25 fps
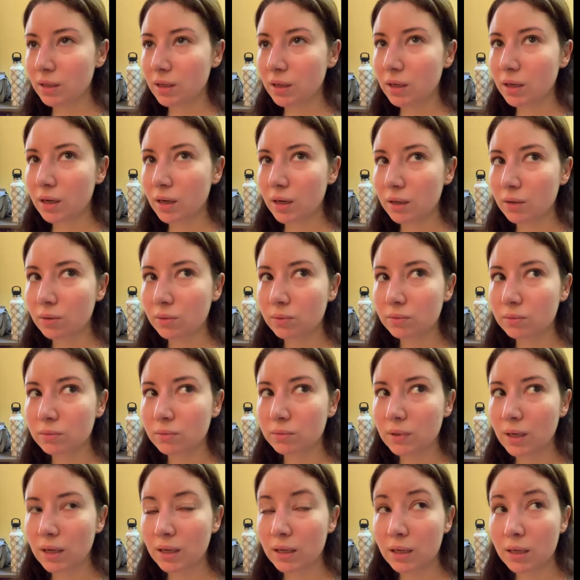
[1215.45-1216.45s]

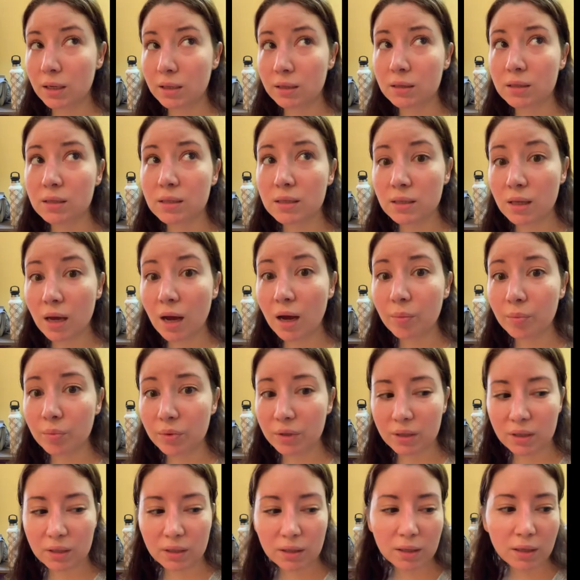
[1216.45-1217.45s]
and I can't stop
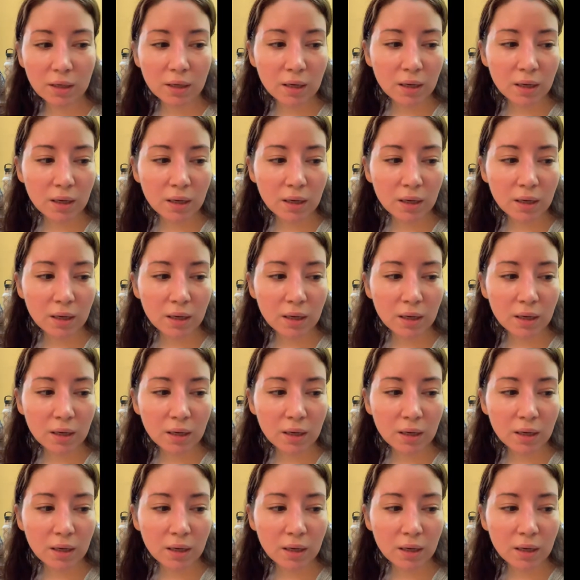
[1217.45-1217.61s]
it.